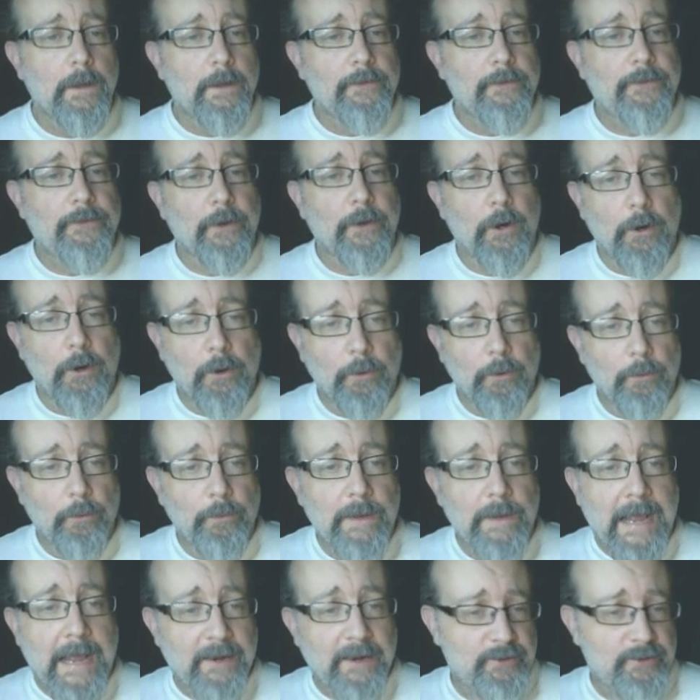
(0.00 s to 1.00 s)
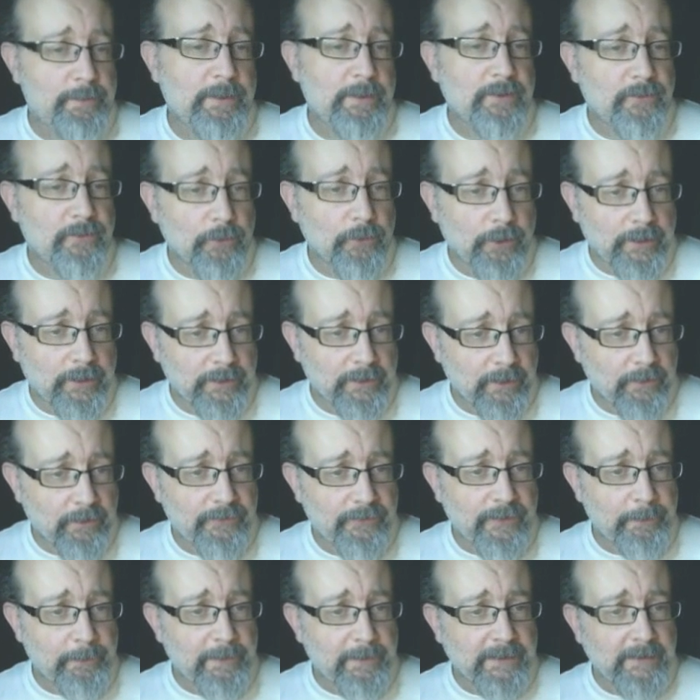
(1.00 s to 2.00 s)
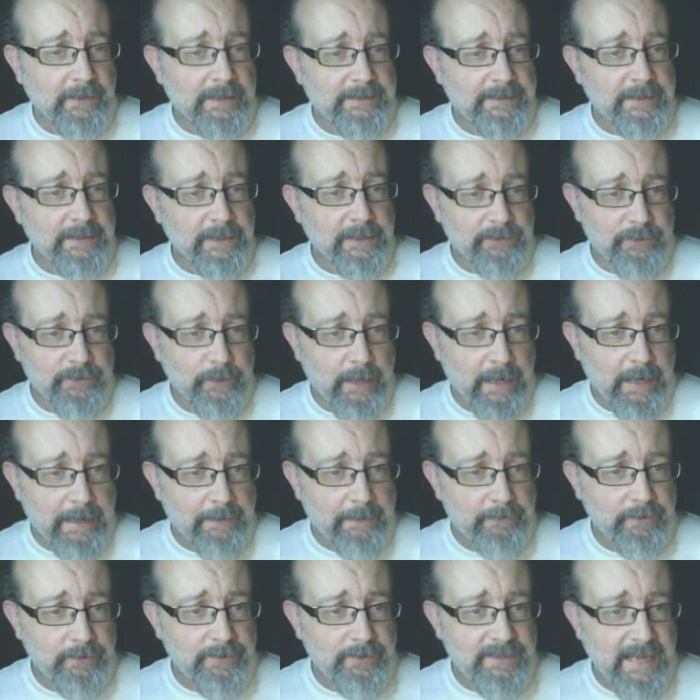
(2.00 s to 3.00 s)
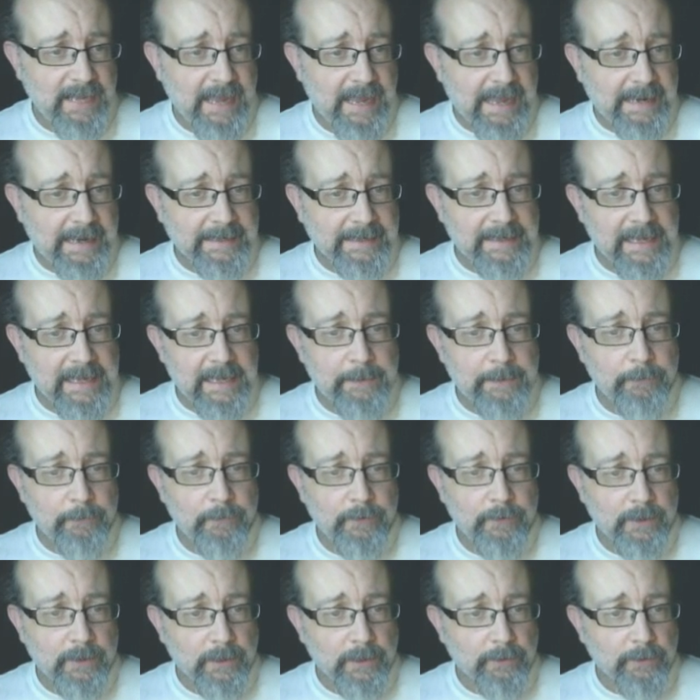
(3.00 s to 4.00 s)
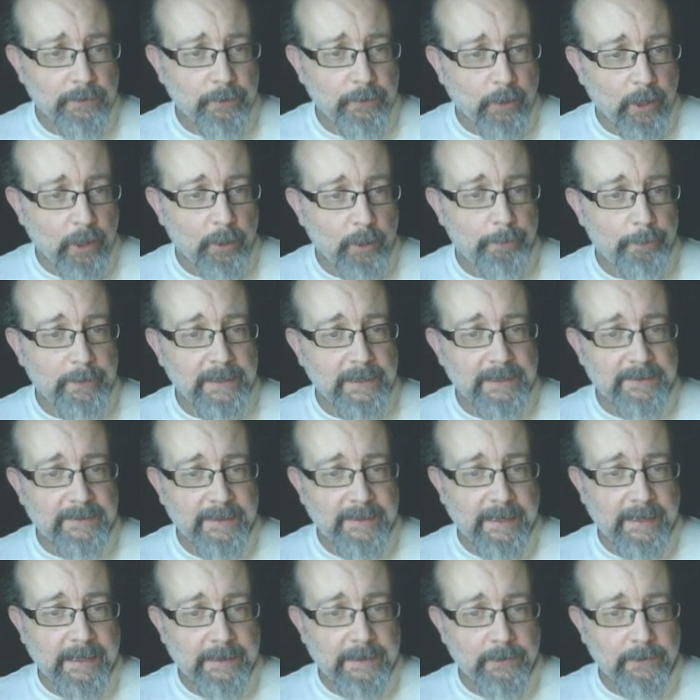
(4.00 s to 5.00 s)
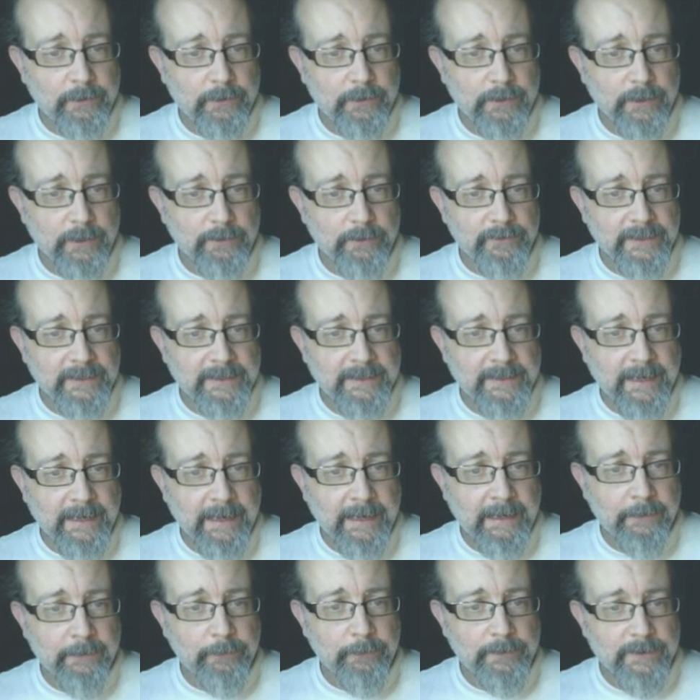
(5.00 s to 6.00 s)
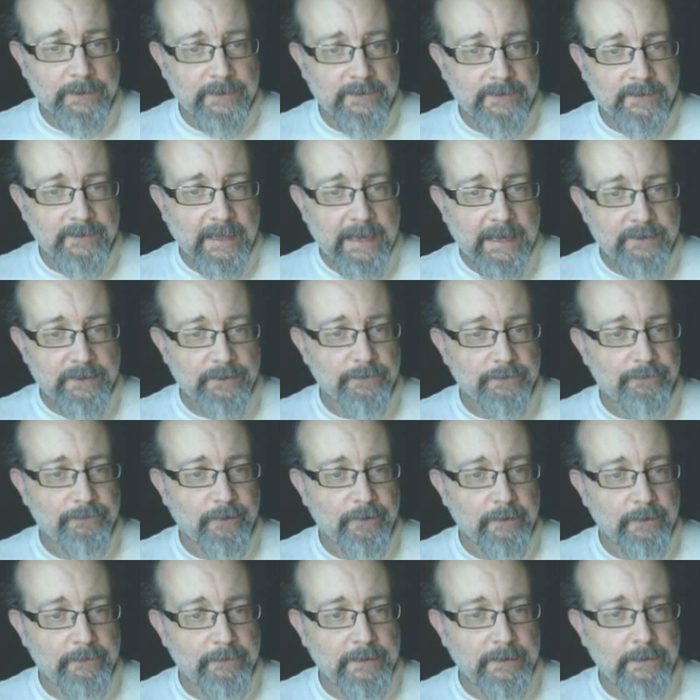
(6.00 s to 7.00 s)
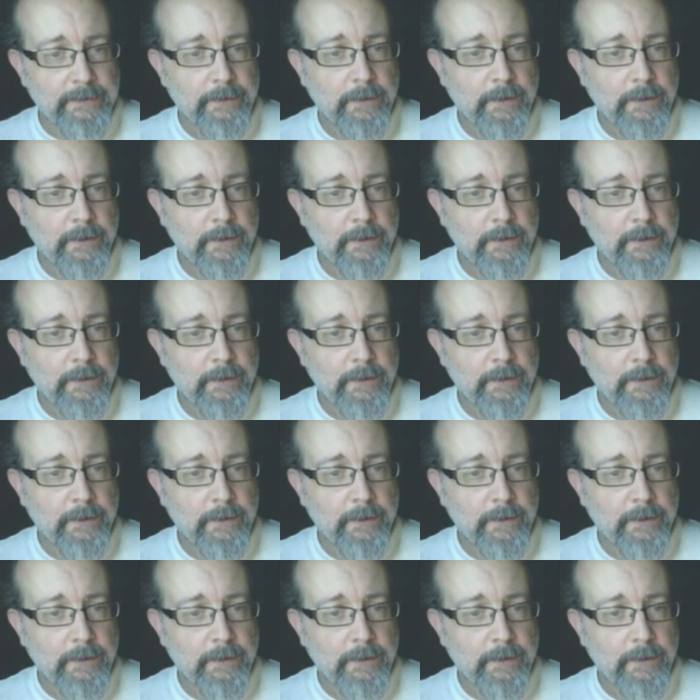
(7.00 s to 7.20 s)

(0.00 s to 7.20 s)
So attributes look a little something like this. You have the tag name, your opening tag, your closing tag with the slash in front of it.